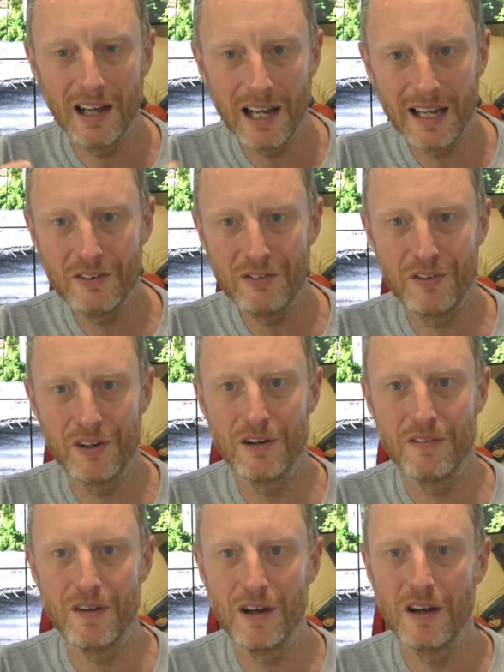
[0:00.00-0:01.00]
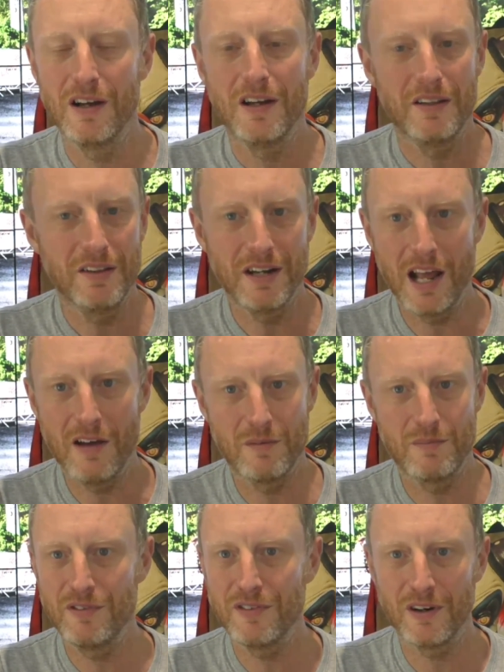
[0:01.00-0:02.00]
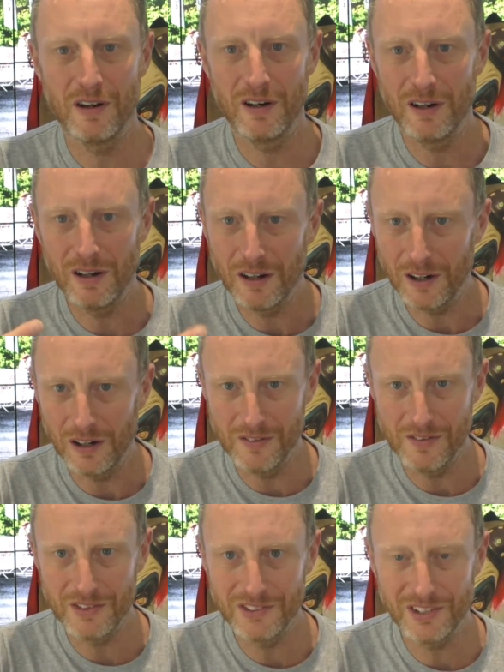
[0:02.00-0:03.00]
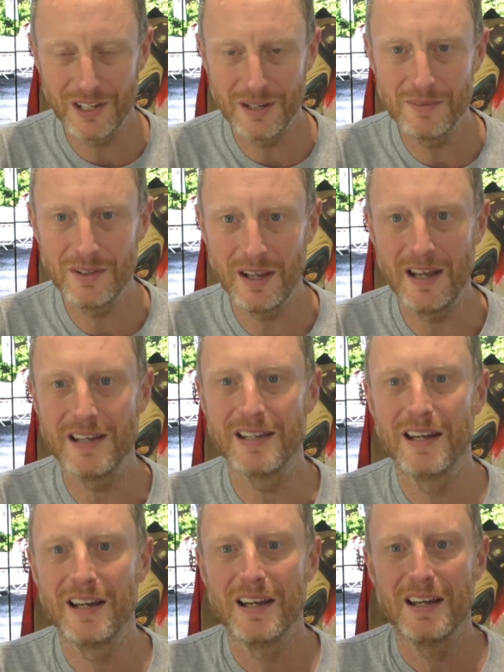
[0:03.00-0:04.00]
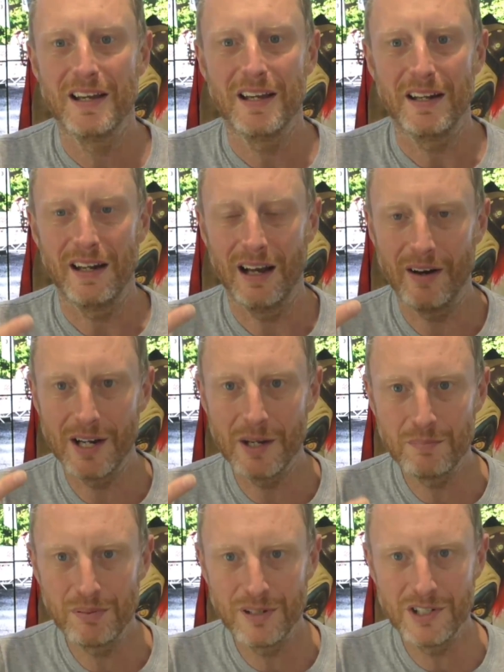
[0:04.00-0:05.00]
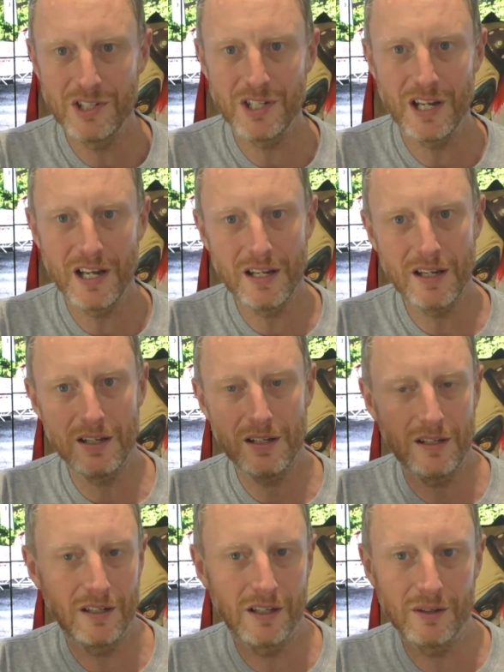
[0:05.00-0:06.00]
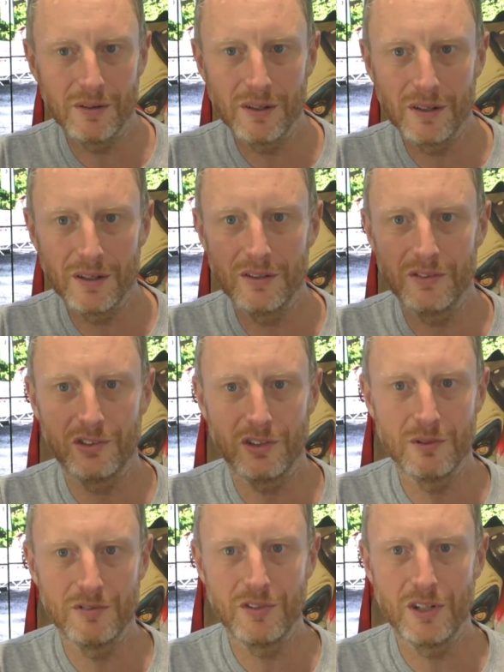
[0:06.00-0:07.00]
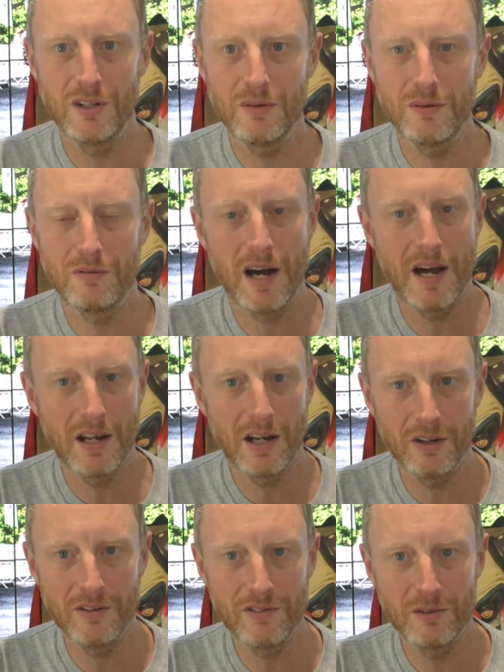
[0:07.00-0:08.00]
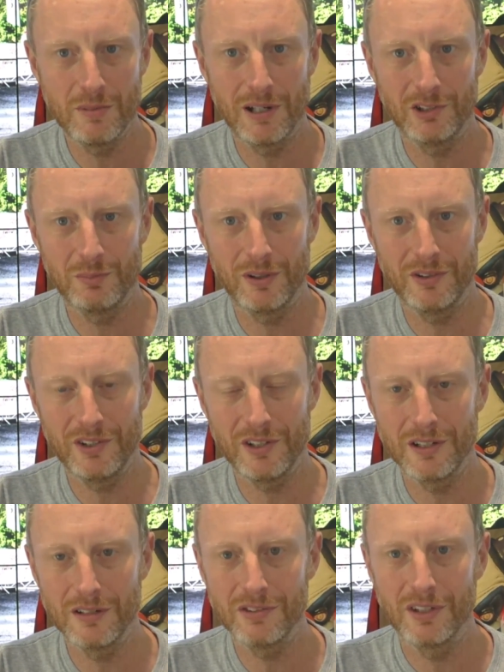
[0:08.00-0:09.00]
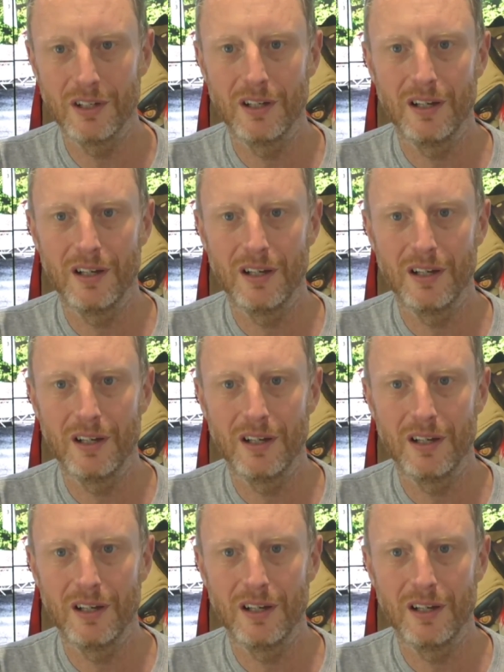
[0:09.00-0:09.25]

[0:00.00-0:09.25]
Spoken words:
and further than ever before on the same day. Now, I appreciate, you know, some of you ride our 100 mile sportives